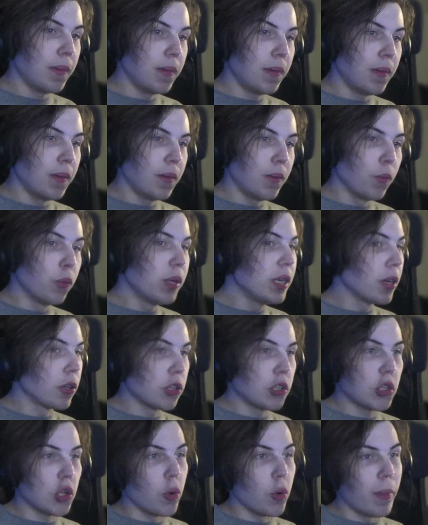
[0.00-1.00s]
We are
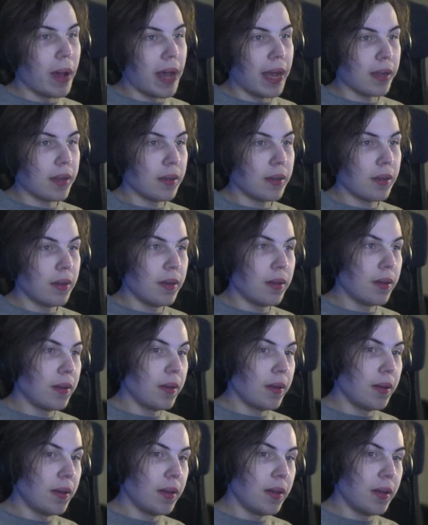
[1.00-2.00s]
so back.
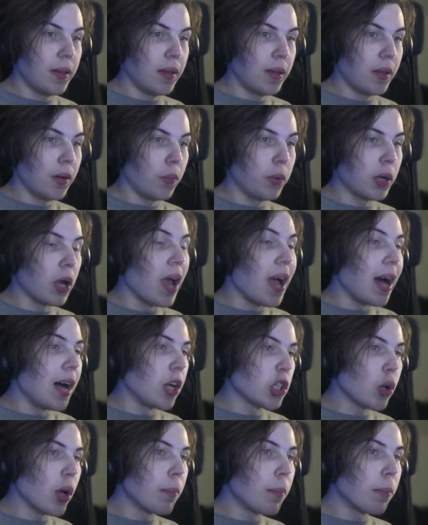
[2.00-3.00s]

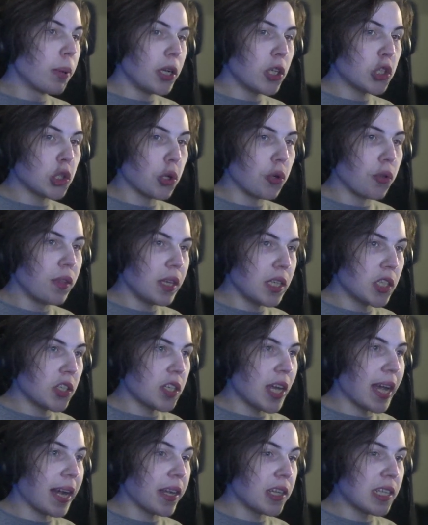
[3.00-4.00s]
Also, I'm pretty sure this
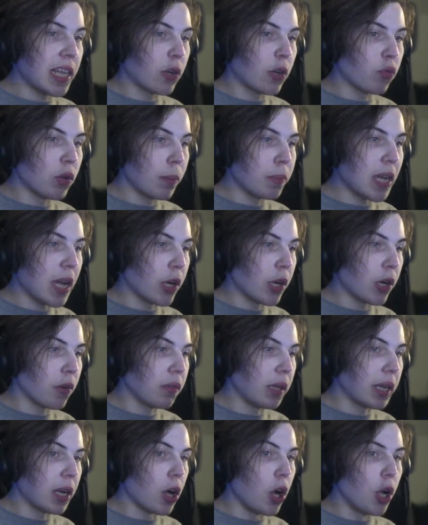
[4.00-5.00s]
tech is like ripped out of,
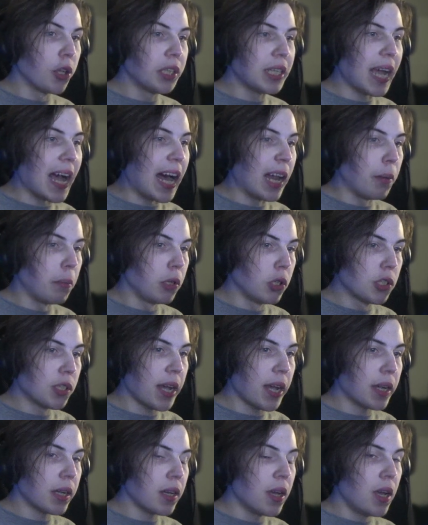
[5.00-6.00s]
like all the animal
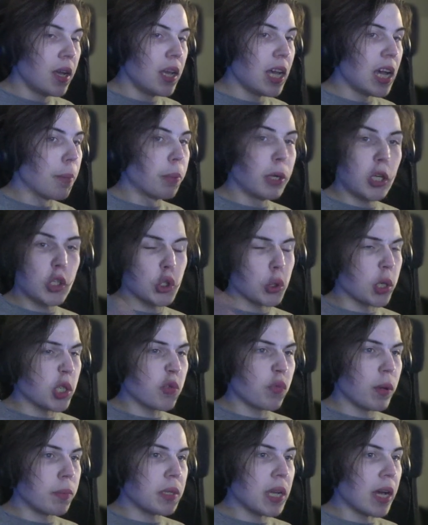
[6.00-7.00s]
tech, I'm pretty sure it's
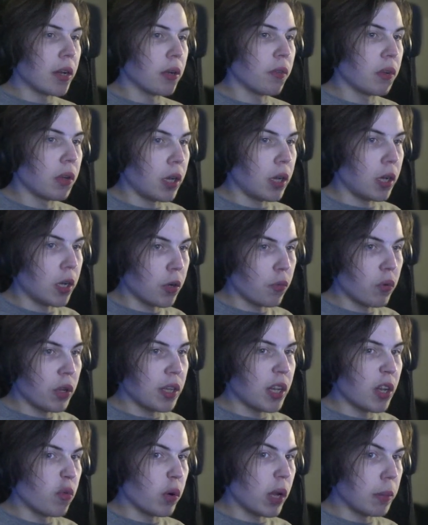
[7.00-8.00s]
ripped out of Red
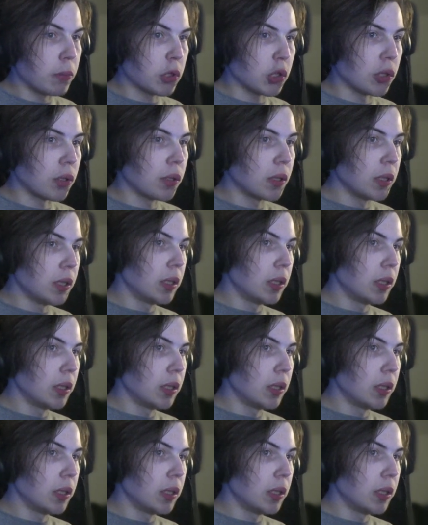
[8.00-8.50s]
Dead Redemption.